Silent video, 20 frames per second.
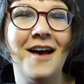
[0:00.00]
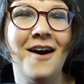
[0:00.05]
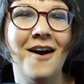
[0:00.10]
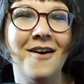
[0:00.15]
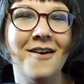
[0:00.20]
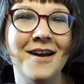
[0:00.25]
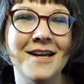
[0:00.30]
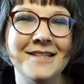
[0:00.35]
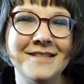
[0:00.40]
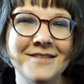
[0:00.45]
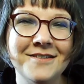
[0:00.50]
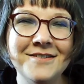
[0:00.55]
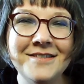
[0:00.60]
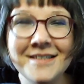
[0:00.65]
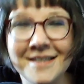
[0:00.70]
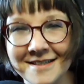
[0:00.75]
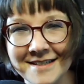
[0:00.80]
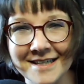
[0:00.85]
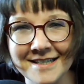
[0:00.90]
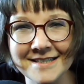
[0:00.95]
Alright, so
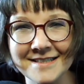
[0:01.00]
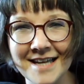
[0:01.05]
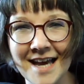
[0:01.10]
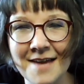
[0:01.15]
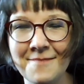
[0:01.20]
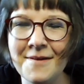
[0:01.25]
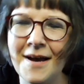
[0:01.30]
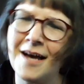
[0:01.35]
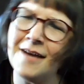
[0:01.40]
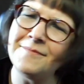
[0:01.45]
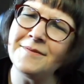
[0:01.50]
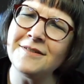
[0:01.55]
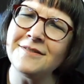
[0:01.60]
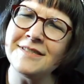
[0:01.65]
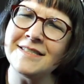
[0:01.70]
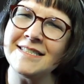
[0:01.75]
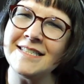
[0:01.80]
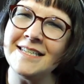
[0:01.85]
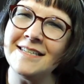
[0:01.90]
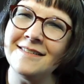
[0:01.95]
until next time, I've been
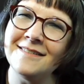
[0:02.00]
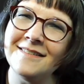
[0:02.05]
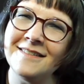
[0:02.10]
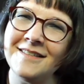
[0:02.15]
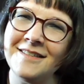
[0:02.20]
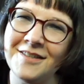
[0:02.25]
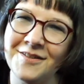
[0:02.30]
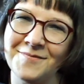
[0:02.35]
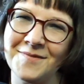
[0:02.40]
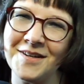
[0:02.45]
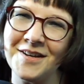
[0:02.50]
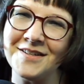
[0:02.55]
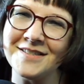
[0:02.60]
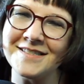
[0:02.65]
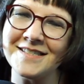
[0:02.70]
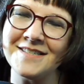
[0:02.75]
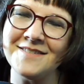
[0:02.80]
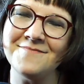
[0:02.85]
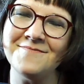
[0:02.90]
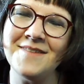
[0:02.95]
Kristi, you've been
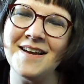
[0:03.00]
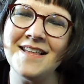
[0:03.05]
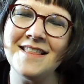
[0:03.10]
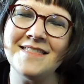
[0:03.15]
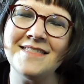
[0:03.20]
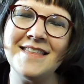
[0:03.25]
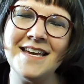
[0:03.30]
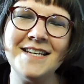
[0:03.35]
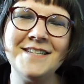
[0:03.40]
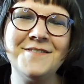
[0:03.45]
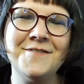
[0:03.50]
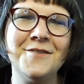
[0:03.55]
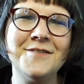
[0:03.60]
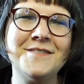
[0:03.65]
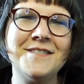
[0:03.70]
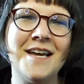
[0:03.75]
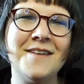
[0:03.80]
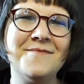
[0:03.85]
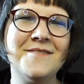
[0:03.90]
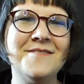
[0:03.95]
awesome, thanks for
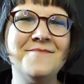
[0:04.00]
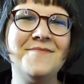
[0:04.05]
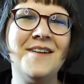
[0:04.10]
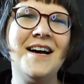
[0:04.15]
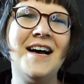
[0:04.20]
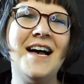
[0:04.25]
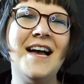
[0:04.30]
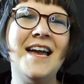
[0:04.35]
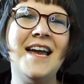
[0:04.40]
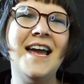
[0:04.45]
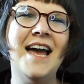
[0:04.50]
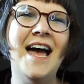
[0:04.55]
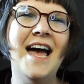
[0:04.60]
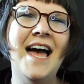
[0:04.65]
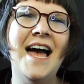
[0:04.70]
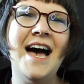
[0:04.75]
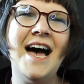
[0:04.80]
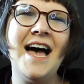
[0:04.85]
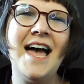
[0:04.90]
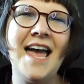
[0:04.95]
stopping by,
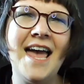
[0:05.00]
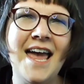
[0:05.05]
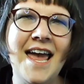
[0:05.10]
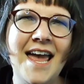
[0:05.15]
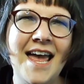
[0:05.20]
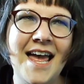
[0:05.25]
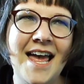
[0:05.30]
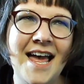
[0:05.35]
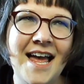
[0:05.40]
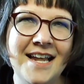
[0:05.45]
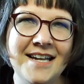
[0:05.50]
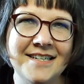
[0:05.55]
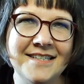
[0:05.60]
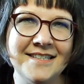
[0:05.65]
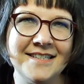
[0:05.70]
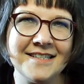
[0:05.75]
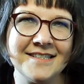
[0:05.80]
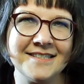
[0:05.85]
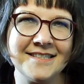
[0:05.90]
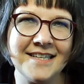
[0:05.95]

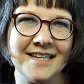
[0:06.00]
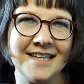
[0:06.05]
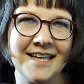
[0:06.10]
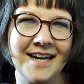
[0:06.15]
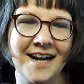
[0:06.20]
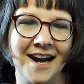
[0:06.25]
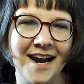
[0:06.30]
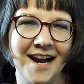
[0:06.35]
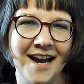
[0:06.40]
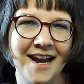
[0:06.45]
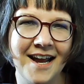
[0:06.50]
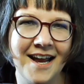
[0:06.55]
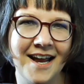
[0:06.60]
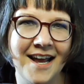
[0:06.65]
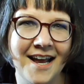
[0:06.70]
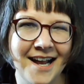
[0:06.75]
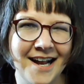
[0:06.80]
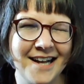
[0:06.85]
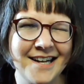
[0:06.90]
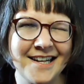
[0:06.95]
and I'll see you later.
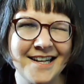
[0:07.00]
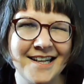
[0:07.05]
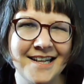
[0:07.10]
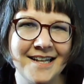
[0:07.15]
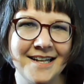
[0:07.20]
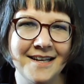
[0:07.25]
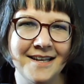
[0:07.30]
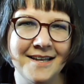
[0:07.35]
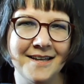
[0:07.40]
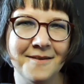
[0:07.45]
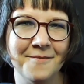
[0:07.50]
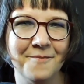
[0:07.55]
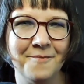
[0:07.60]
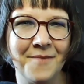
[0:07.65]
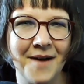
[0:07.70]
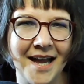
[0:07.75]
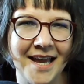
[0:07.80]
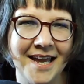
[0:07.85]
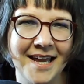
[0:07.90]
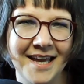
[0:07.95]

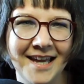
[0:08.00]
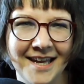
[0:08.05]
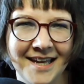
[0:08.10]
Bye.